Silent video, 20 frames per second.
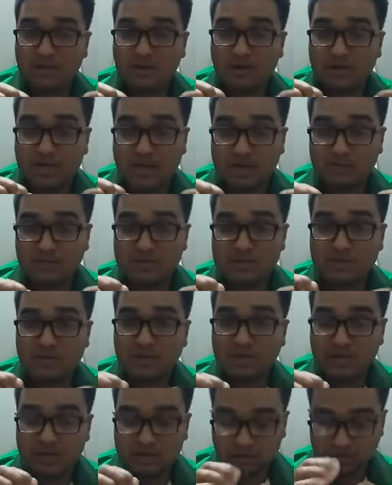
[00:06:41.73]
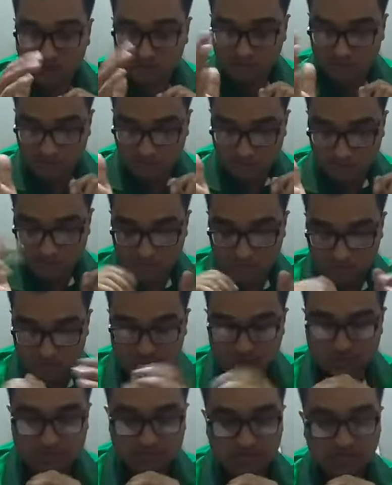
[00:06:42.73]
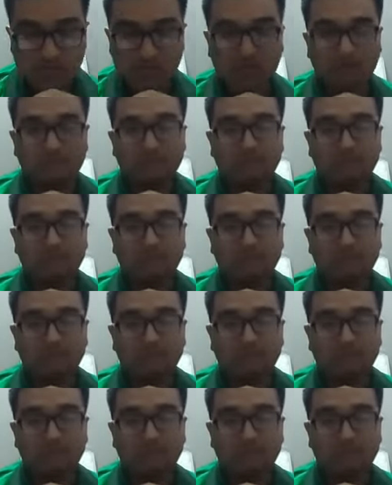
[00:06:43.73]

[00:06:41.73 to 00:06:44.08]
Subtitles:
that means electoral votes. Okay.